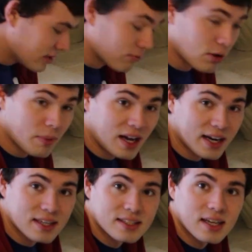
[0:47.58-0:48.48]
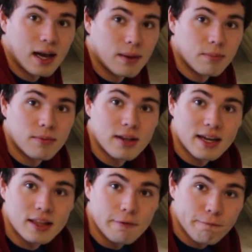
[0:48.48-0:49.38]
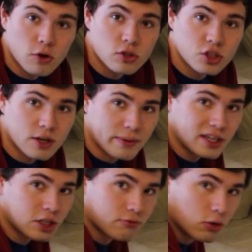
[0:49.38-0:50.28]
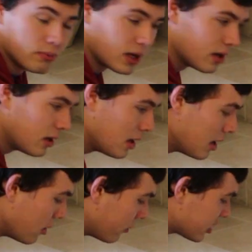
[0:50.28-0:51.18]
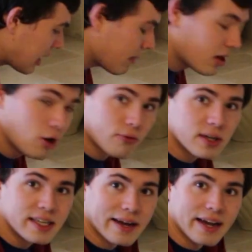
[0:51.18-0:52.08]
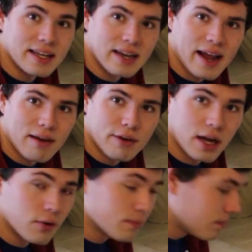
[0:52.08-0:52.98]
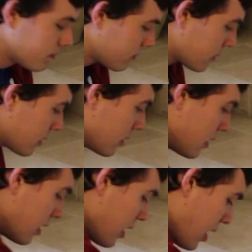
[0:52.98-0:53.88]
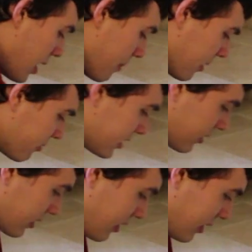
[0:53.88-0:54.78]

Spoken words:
of robotics, like the first generation Roomba, which came out over a decade and a half ago. But if we turn it